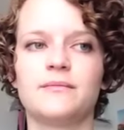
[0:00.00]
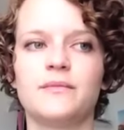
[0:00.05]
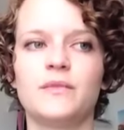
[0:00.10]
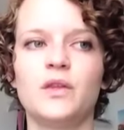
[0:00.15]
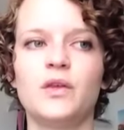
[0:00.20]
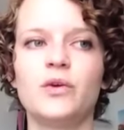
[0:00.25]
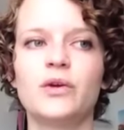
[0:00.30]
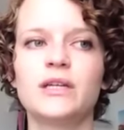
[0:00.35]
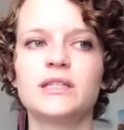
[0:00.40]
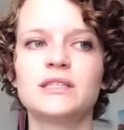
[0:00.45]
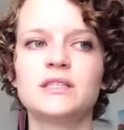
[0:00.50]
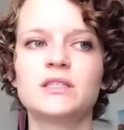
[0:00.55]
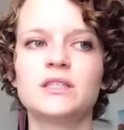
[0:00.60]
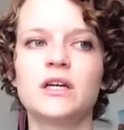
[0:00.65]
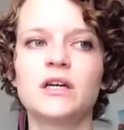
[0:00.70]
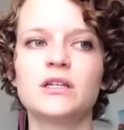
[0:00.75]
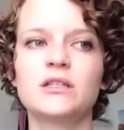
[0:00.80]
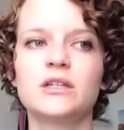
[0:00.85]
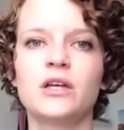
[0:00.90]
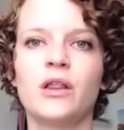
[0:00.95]
you can
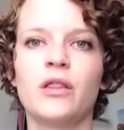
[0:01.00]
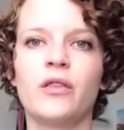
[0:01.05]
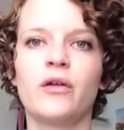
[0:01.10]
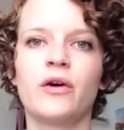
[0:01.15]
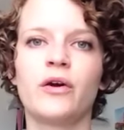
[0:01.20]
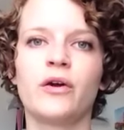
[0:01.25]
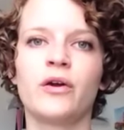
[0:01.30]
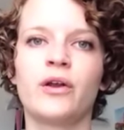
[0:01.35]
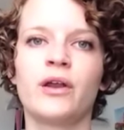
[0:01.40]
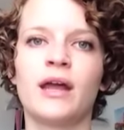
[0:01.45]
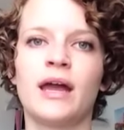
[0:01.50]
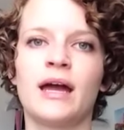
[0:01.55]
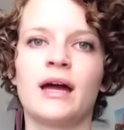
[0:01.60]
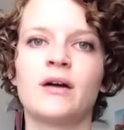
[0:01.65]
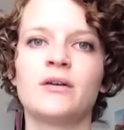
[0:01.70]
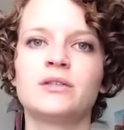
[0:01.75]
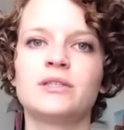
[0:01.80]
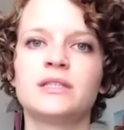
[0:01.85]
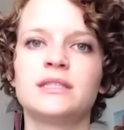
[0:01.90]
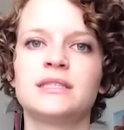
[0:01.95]
start to learn
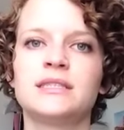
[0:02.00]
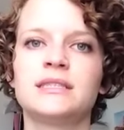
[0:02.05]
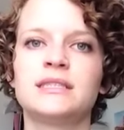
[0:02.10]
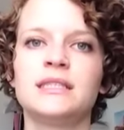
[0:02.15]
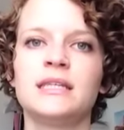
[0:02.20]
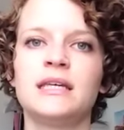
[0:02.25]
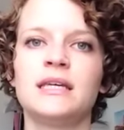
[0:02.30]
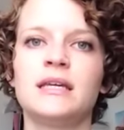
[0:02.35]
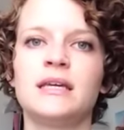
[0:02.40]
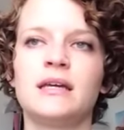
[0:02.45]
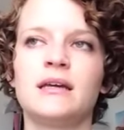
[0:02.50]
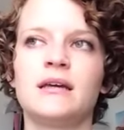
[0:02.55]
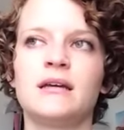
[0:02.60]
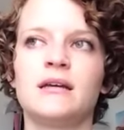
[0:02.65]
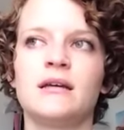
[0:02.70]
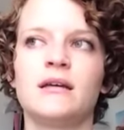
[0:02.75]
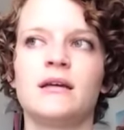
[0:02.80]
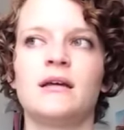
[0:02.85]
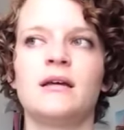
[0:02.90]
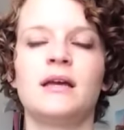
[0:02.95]
how to see
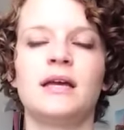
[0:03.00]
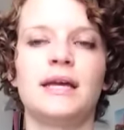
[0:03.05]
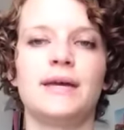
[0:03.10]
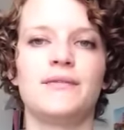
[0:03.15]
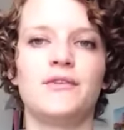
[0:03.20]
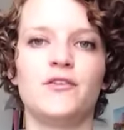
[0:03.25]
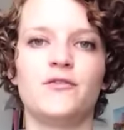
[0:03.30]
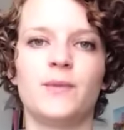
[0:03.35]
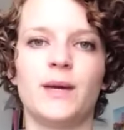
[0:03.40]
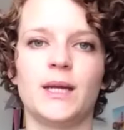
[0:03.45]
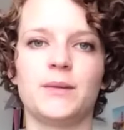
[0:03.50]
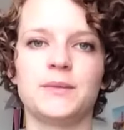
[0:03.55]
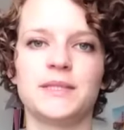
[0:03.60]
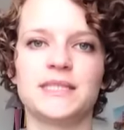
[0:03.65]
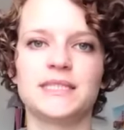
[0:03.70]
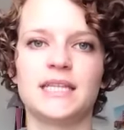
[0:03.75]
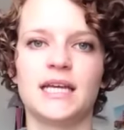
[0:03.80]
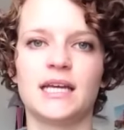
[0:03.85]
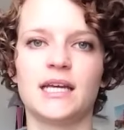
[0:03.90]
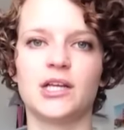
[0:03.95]
if you've made a
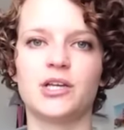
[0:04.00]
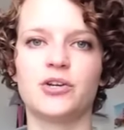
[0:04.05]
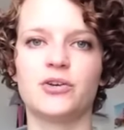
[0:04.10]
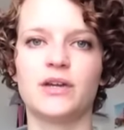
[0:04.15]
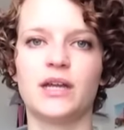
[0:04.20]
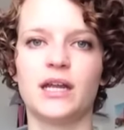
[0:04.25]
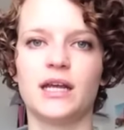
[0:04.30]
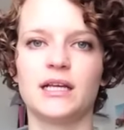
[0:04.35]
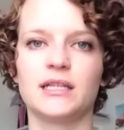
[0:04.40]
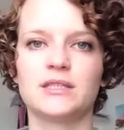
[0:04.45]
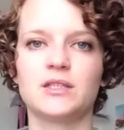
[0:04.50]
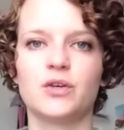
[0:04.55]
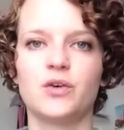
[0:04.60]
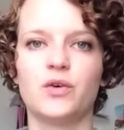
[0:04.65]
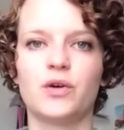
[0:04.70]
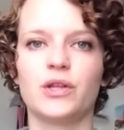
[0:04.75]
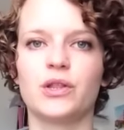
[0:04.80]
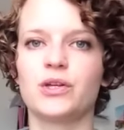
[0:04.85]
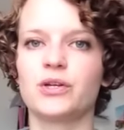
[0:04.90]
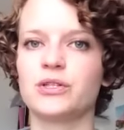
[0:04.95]
mistake in your knitting. So you
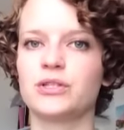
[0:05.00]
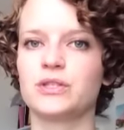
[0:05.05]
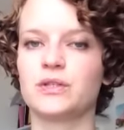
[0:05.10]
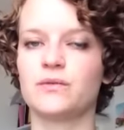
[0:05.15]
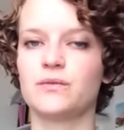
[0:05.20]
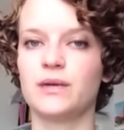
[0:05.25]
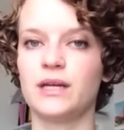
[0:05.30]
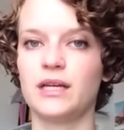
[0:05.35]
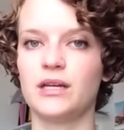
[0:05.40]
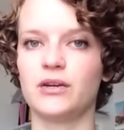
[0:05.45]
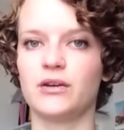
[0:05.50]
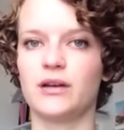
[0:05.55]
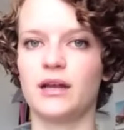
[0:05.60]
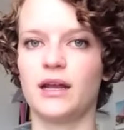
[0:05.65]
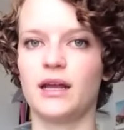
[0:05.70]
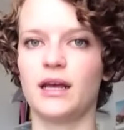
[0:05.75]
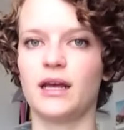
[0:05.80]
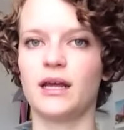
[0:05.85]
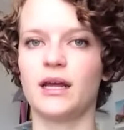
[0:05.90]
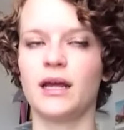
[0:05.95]
can learn to read your
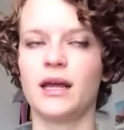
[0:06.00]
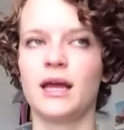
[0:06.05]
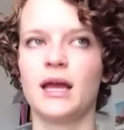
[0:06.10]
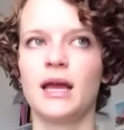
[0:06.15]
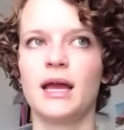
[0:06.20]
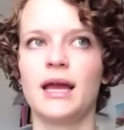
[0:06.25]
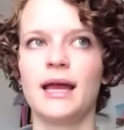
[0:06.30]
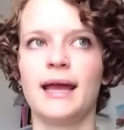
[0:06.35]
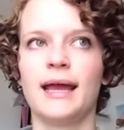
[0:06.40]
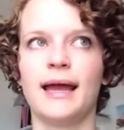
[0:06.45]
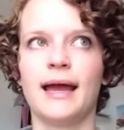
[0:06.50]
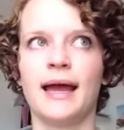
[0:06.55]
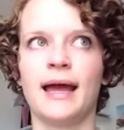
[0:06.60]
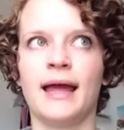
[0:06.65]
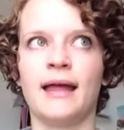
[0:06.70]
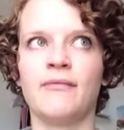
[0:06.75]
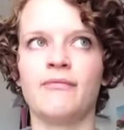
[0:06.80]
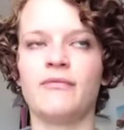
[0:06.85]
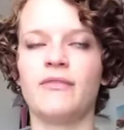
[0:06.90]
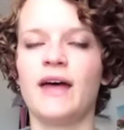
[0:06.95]
knitting.
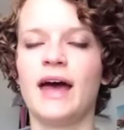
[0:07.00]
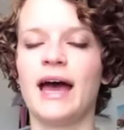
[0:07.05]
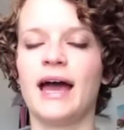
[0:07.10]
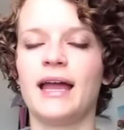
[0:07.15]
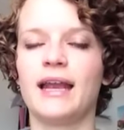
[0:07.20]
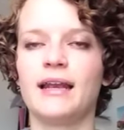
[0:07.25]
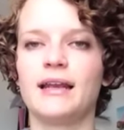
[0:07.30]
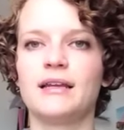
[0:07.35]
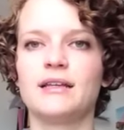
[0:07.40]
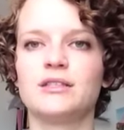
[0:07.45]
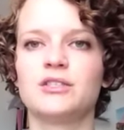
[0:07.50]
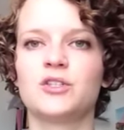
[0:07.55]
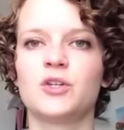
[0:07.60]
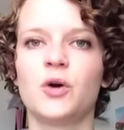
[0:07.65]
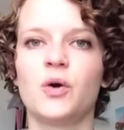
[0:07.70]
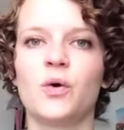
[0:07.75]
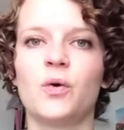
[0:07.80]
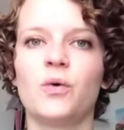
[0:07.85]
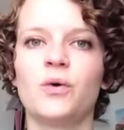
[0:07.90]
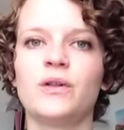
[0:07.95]
And that
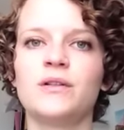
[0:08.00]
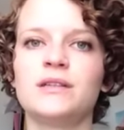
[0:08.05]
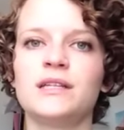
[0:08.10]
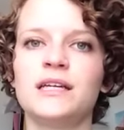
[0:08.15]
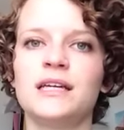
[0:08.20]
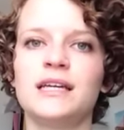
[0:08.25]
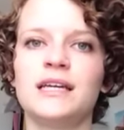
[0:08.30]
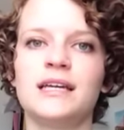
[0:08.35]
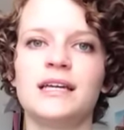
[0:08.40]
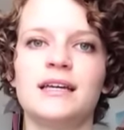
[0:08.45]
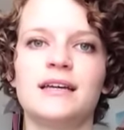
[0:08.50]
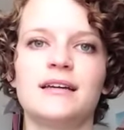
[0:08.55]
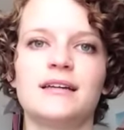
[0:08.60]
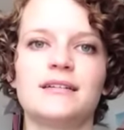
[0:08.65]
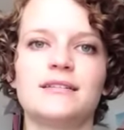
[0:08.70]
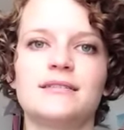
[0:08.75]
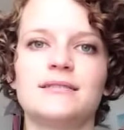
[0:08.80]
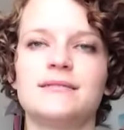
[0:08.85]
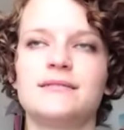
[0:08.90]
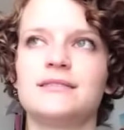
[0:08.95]
totally
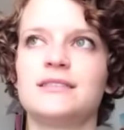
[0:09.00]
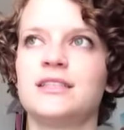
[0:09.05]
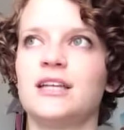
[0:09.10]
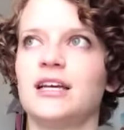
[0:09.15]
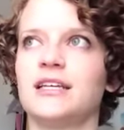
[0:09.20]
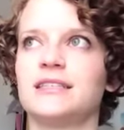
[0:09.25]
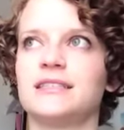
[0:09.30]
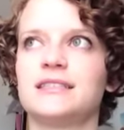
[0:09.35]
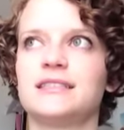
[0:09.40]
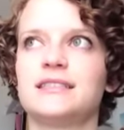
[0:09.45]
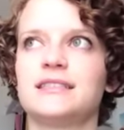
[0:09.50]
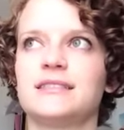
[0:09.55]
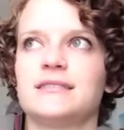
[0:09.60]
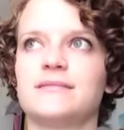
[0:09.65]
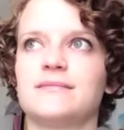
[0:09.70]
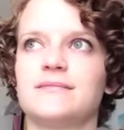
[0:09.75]
just,